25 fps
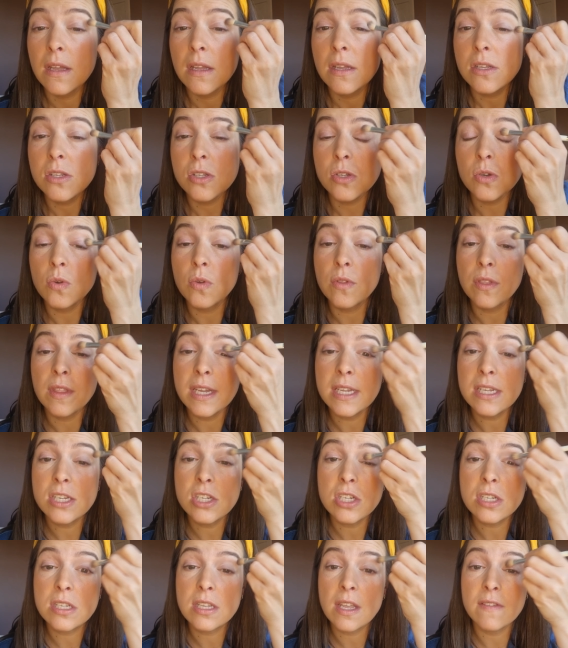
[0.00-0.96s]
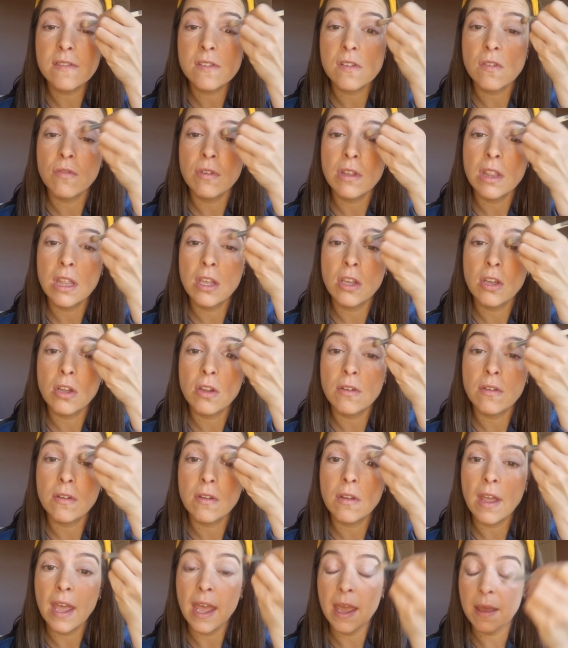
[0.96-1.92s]
So this just gives a really good
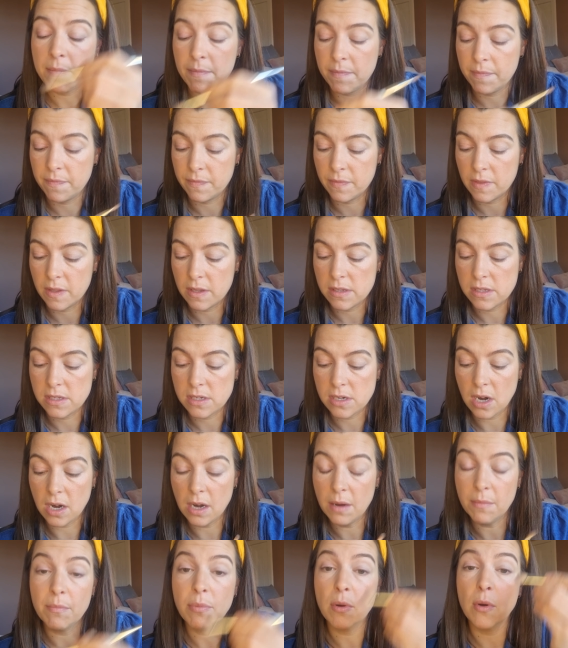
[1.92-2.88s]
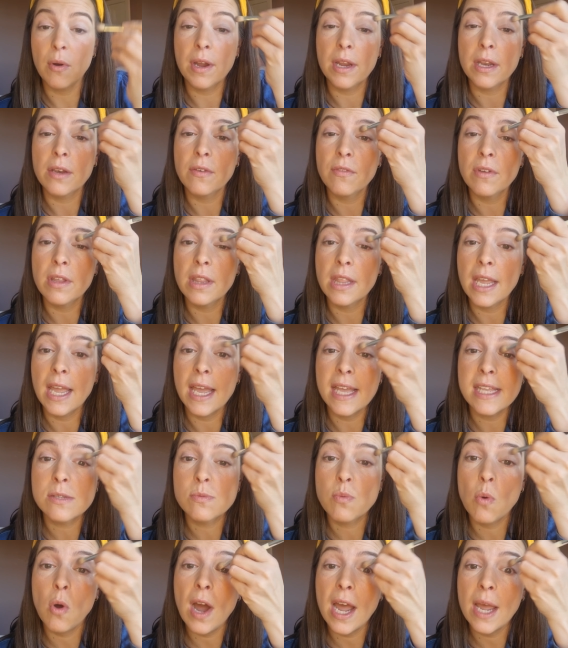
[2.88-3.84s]
starting point, really.
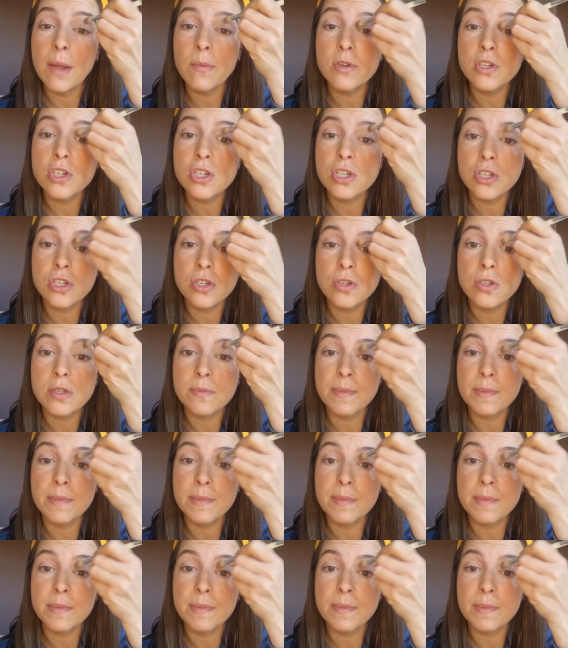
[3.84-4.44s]
It's what I would just use